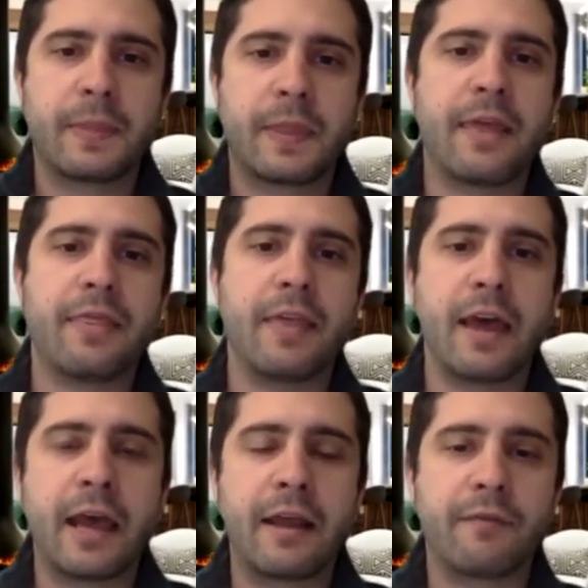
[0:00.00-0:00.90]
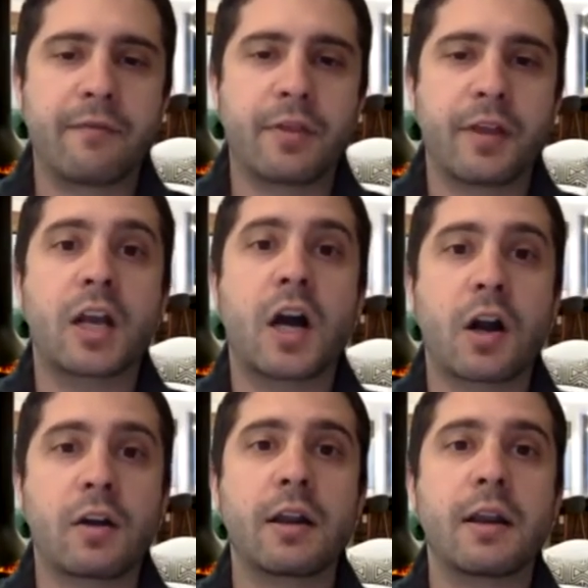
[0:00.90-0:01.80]
And then for the
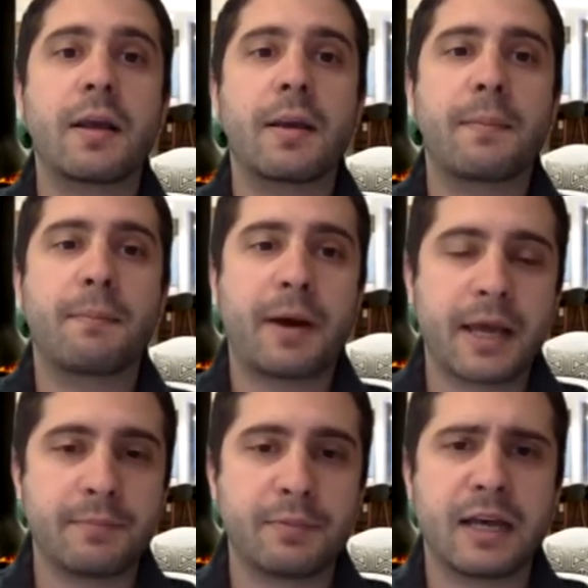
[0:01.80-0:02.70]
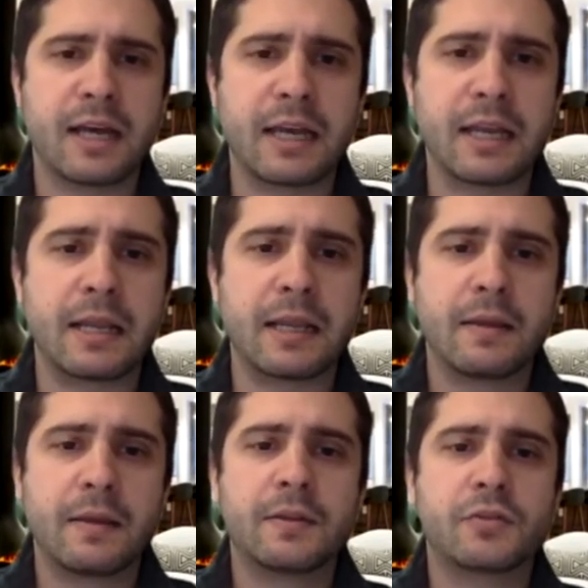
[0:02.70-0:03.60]
current pipeline,
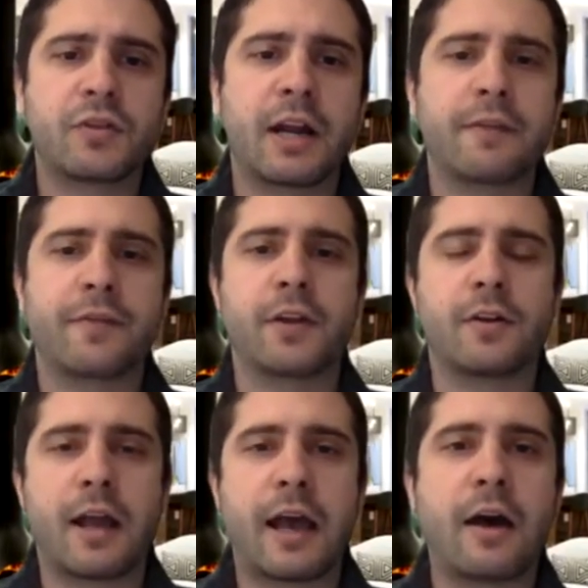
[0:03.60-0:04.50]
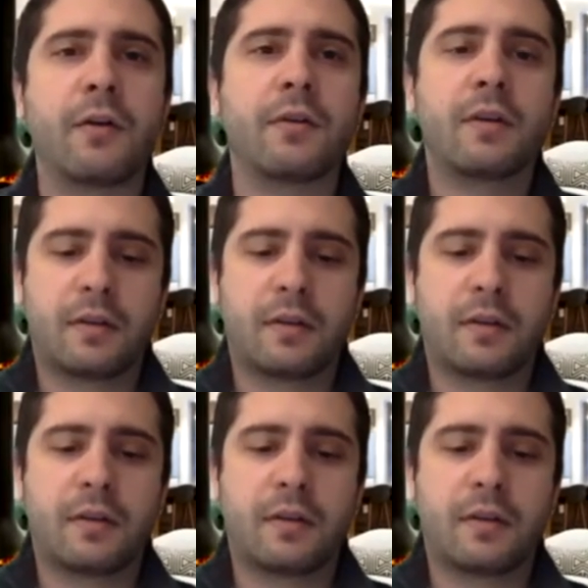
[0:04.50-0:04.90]
trying to figure out